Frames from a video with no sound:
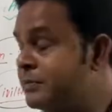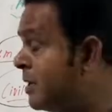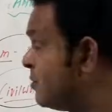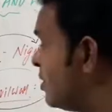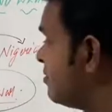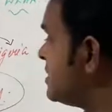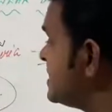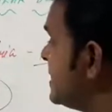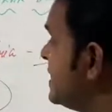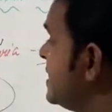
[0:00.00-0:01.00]
But what was
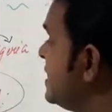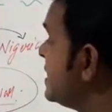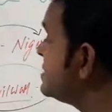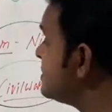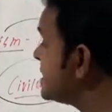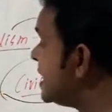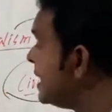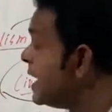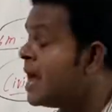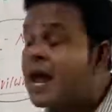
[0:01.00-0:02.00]
the thing here,
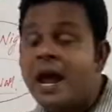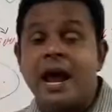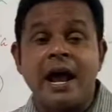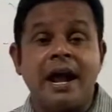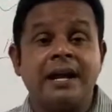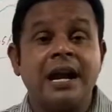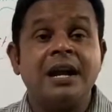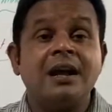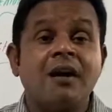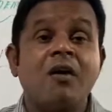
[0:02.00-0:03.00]
especially a
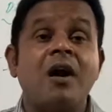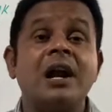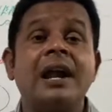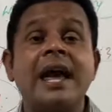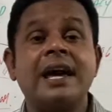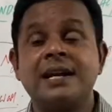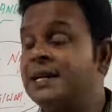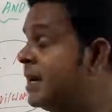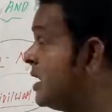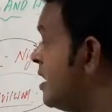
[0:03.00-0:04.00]
delta called Niger
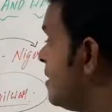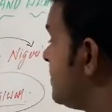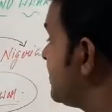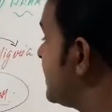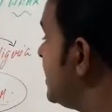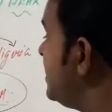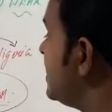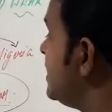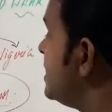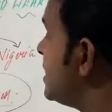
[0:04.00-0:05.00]
Delta in
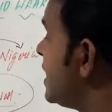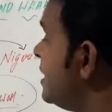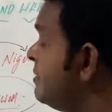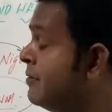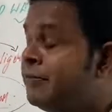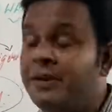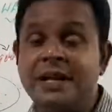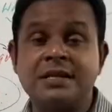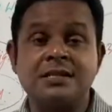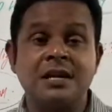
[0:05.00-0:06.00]
the year
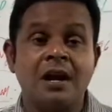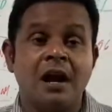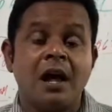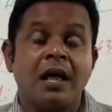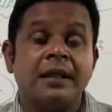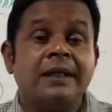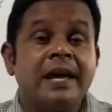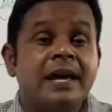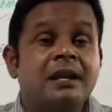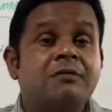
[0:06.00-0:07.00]
1950s,
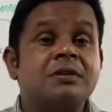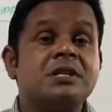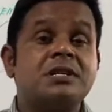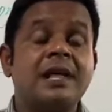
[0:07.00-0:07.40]
there in which they